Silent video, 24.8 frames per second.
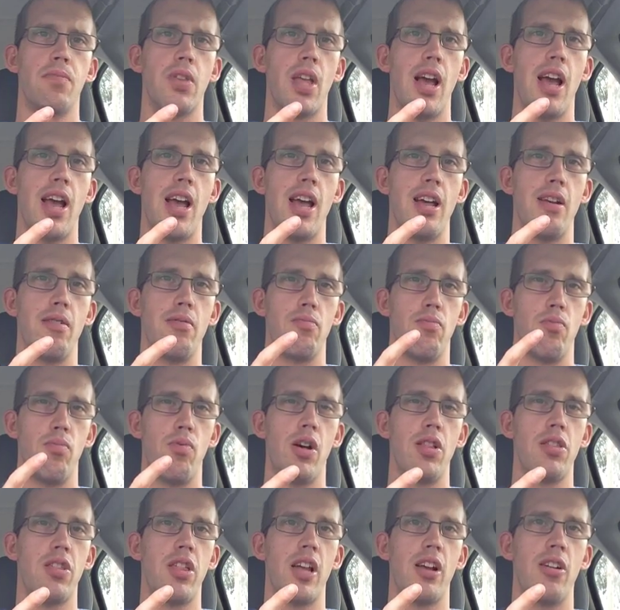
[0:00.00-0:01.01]
And
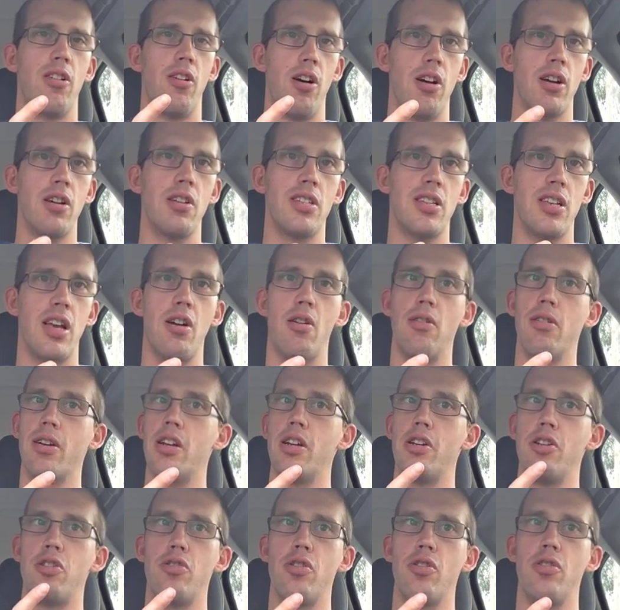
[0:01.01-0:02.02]
one thing, like I said, I'm
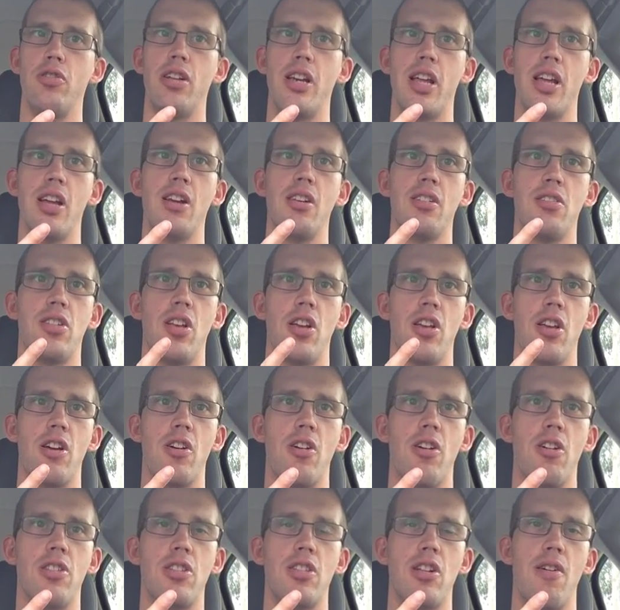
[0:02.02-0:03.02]
going to drill it in so you
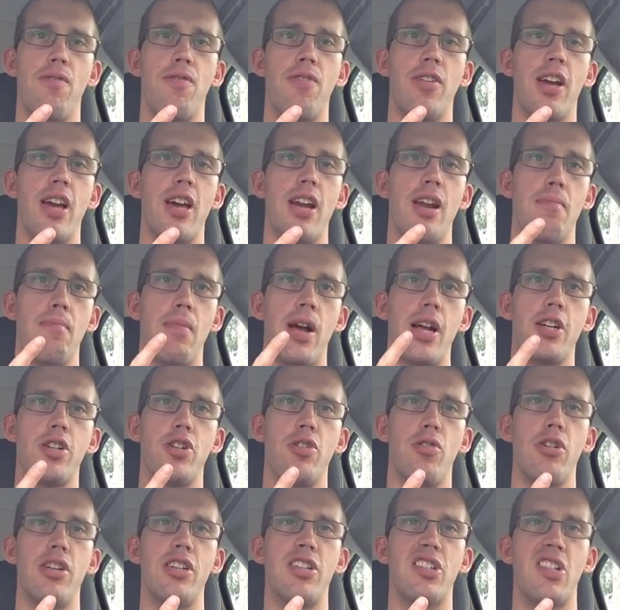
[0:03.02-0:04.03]
guys don't forget it. Make
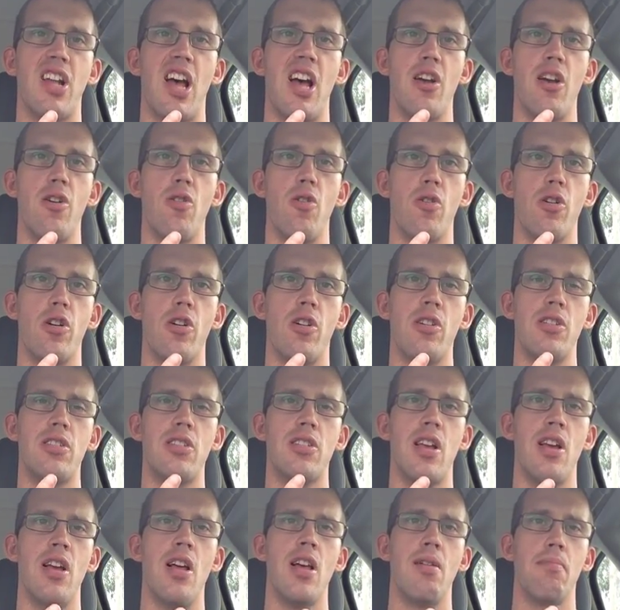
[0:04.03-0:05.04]
sure you stay
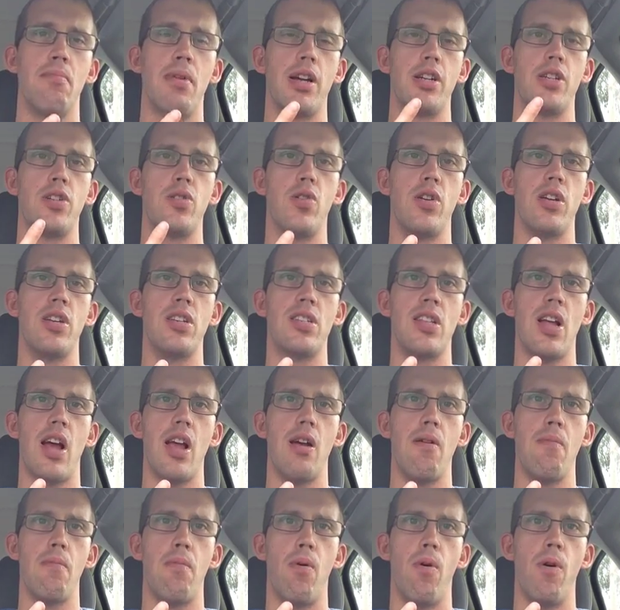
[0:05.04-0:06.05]
organised. Make sure you
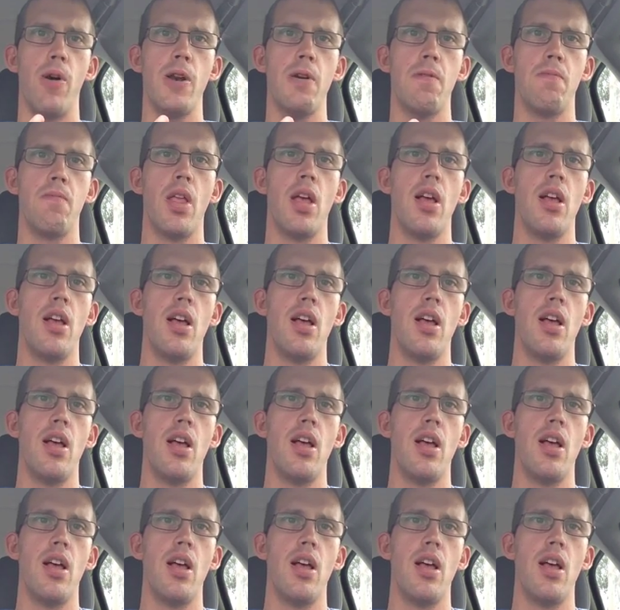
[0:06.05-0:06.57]
stay on point.